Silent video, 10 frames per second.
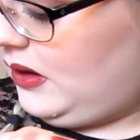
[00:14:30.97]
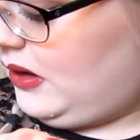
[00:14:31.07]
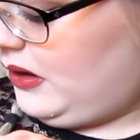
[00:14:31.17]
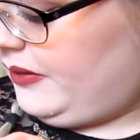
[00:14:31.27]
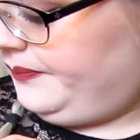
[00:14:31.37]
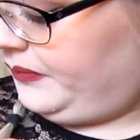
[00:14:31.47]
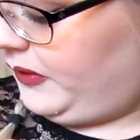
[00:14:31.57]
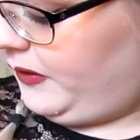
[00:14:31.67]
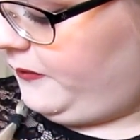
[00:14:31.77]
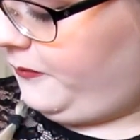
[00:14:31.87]

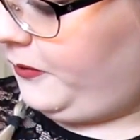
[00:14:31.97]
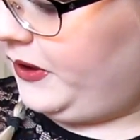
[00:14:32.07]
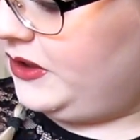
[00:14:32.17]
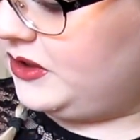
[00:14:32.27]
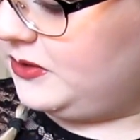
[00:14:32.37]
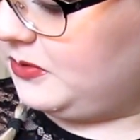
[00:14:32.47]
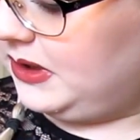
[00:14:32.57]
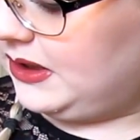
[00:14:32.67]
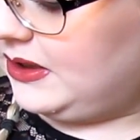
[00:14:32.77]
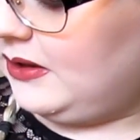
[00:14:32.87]
Fringe is
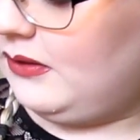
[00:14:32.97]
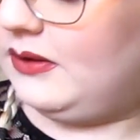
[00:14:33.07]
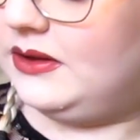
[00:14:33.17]
really cute,